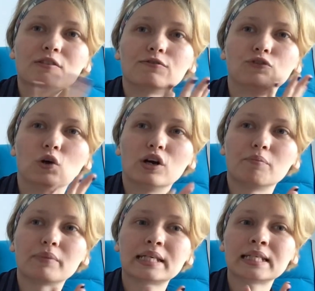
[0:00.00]
for
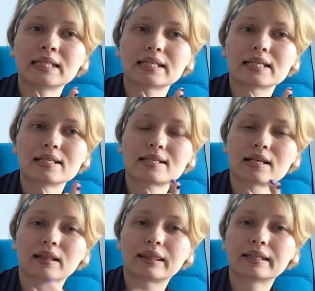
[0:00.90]
me, it's
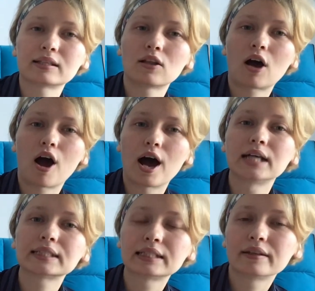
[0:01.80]
a little
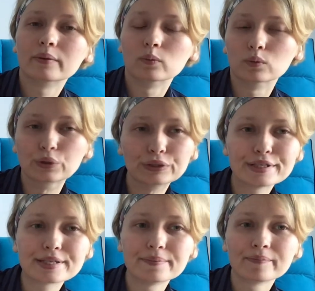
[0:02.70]
hot in the
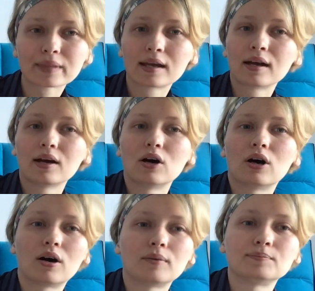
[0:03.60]
woods.
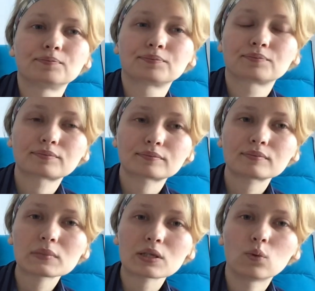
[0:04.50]
Um,
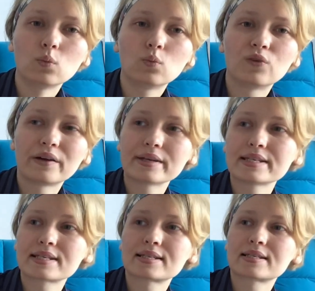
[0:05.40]
very
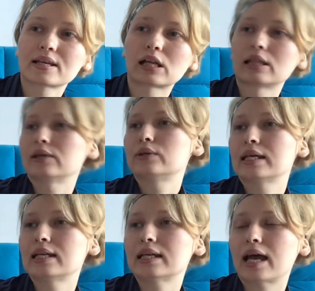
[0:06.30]

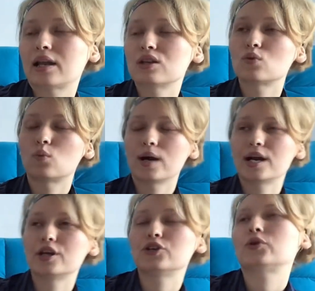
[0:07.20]
secluded and
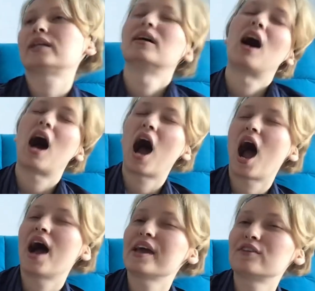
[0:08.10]
where you can
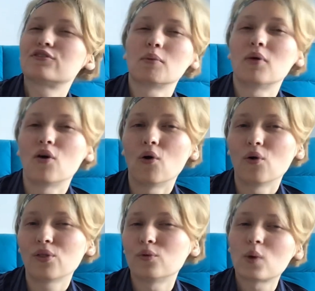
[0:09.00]
hide from
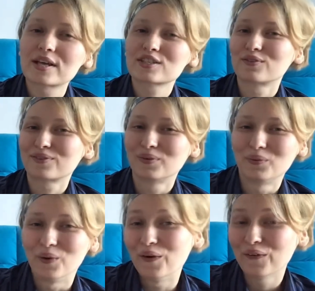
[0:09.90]
all the rest of the
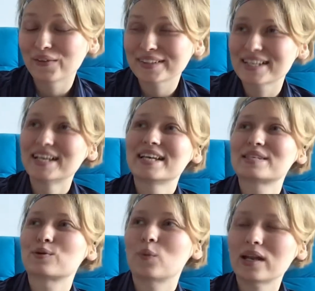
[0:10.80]
world.
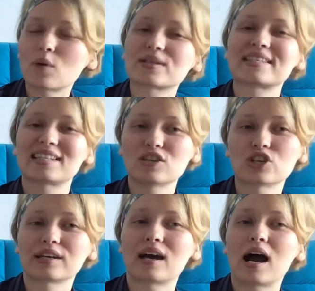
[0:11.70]
So when I was
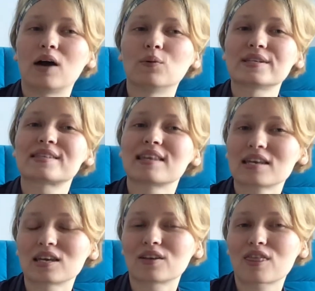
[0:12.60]
stitching, I was
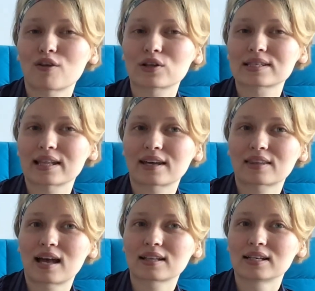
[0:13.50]
thinking thoughts like
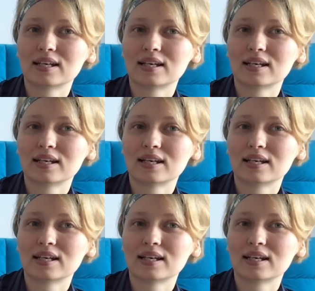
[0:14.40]
that.